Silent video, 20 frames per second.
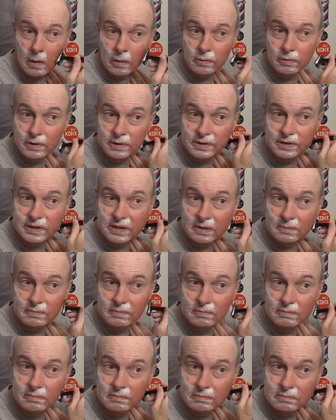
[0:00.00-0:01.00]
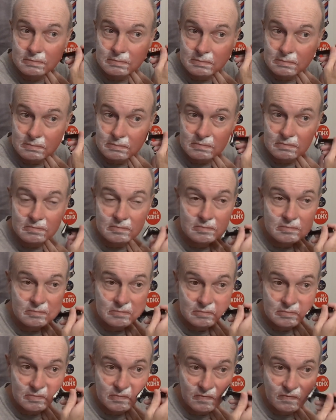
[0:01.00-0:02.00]
who ends up,
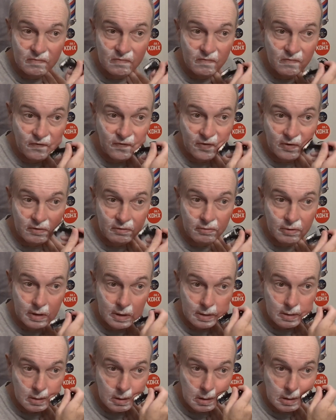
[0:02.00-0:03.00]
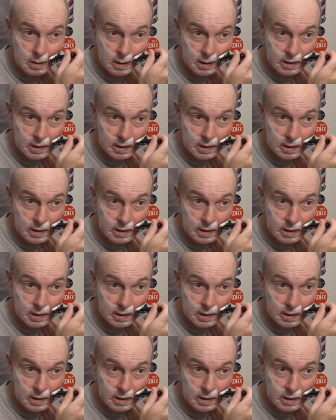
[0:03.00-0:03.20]
for real,